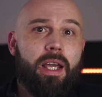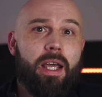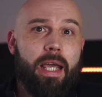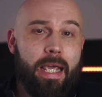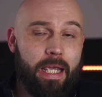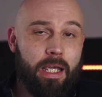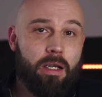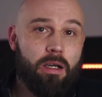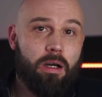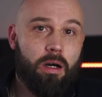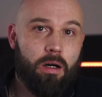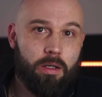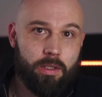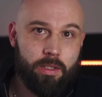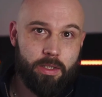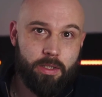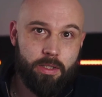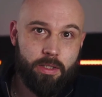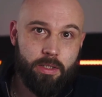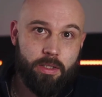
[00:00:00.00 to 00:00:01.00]
in
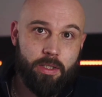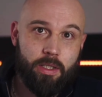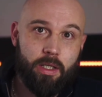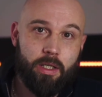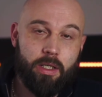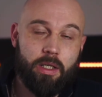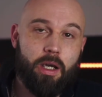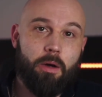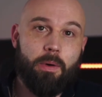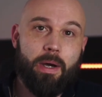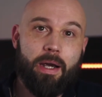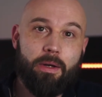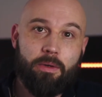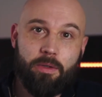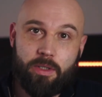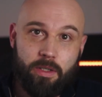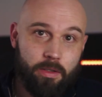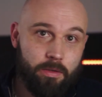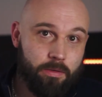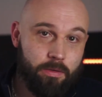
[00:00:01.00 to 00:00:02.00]
costs that go out
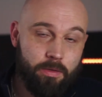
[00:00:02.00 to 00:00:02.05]
to